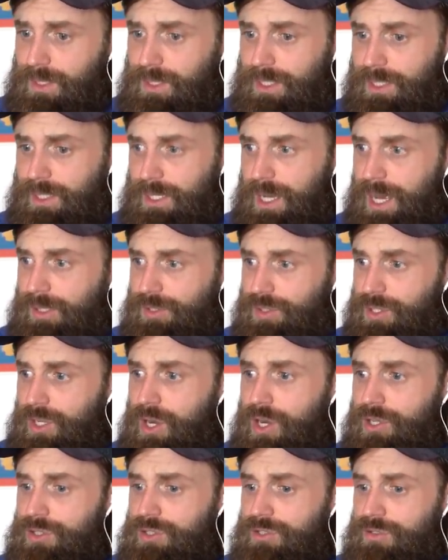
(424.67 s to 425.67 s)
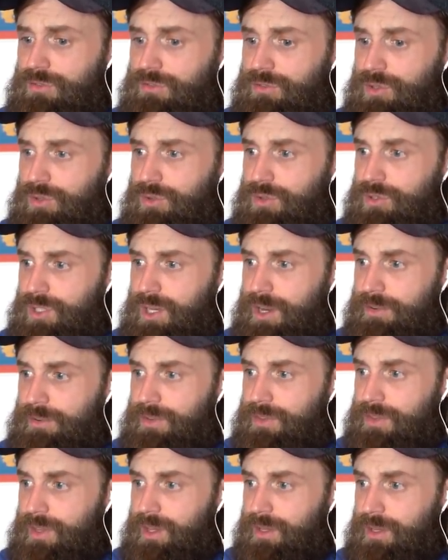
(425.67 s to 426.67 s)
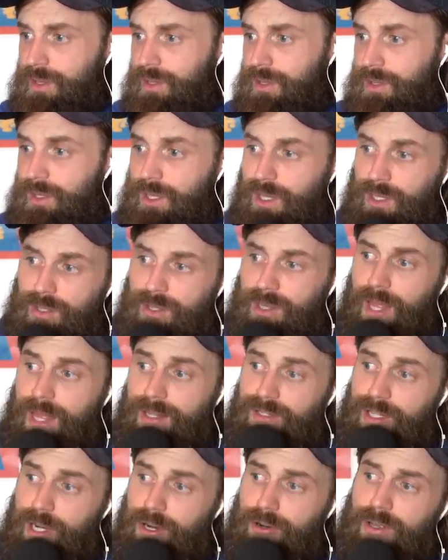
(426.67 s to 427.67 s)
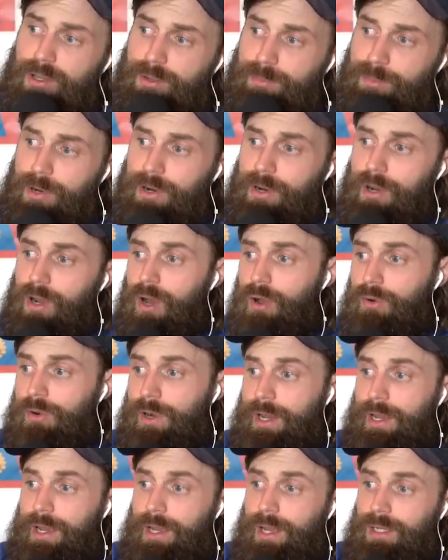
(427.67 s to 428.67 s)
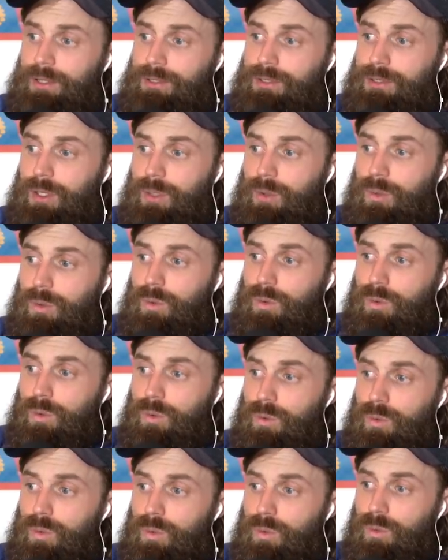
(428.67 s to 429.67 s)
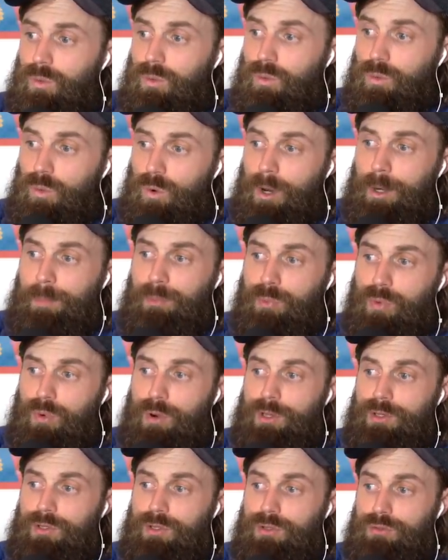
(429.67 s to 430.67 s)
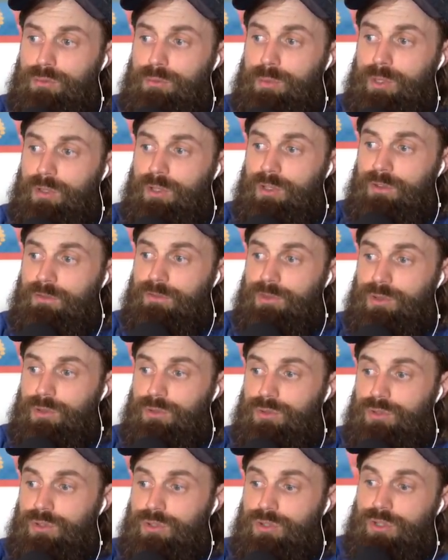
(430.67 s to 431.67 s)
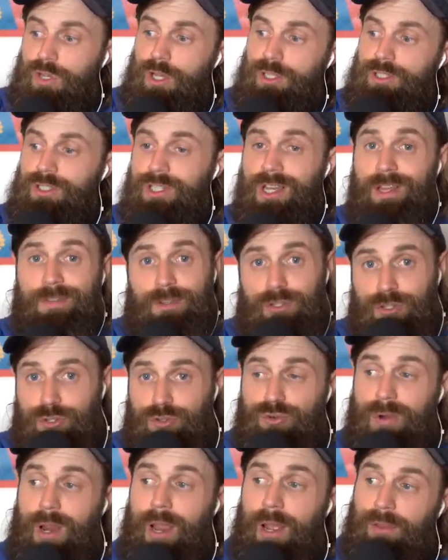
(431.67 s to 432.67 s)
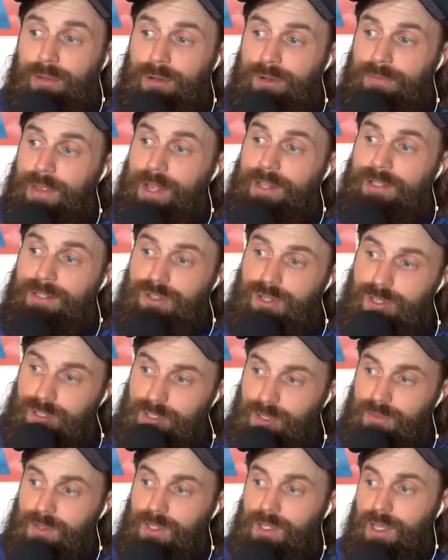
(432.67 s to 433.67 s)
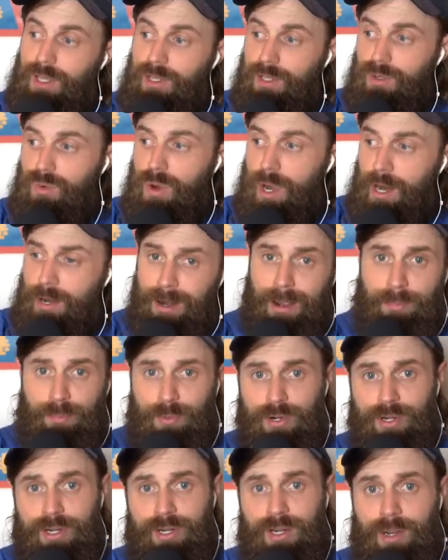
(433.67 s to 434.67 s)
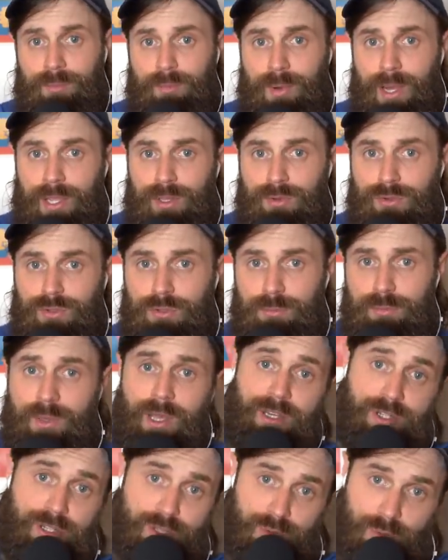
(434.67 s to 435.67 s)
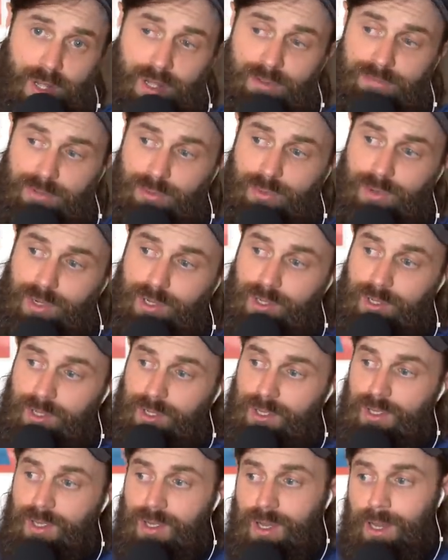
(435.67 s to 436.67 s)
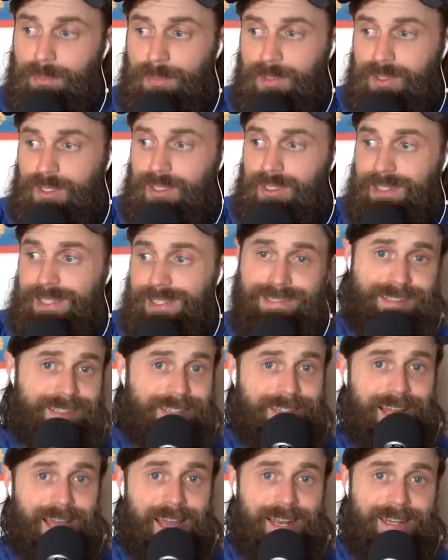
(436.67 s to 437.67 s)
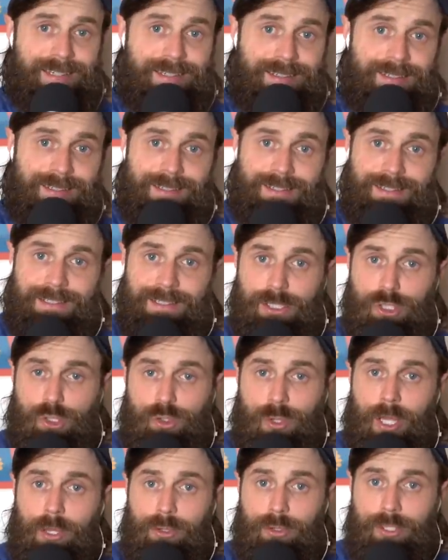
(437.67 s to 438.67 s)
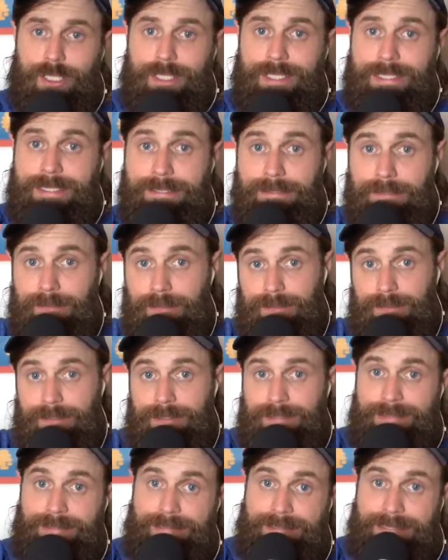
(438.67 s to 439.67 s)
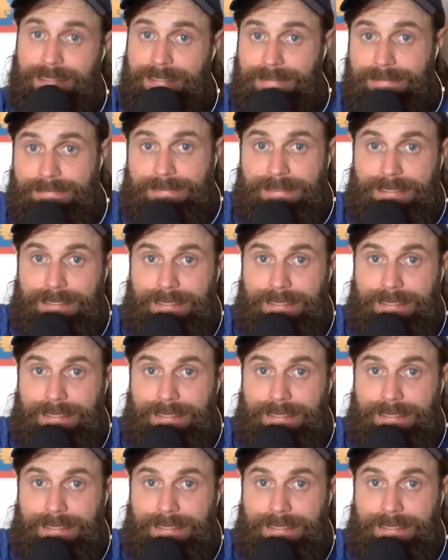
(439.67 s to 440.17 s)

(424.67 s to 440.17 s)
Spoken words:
it got tons of views and everything, and look at that, Terror on the Prairie already has 1.2 million views just on the trailer. That's just on the Daily Wire. I put it on my YouTube page as well. If you want to, I'll put the link to that trailer teaser. I'll